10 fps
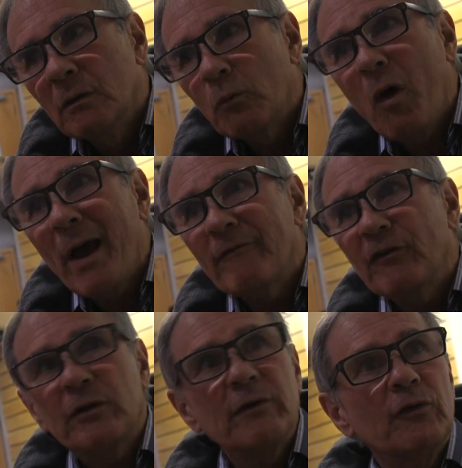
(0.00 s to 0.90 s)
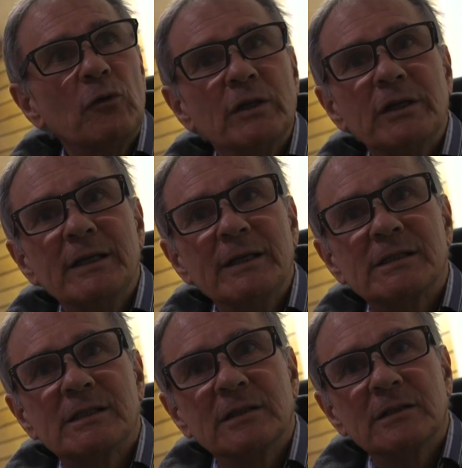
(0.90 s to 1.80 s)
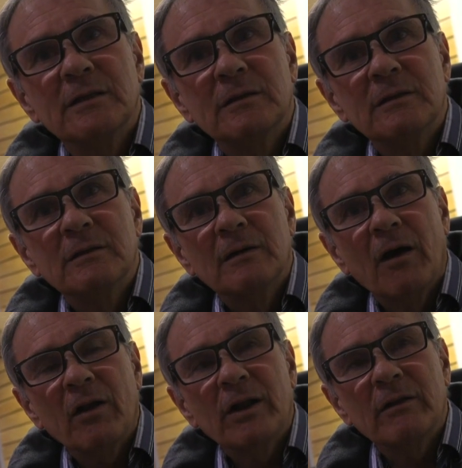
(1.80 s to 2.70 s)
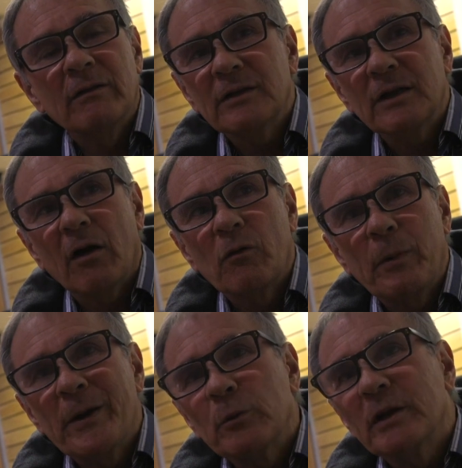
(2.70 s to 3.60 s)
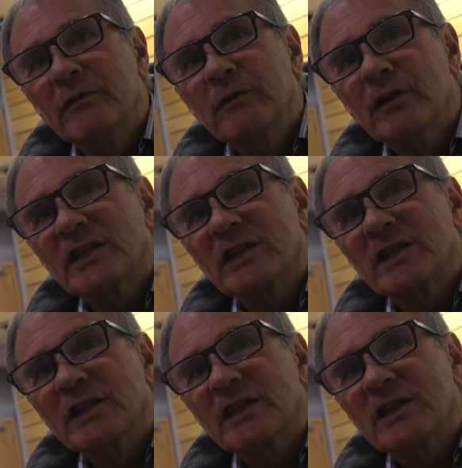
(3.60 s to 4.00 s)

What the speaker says: Why? 30, 40 years? People live in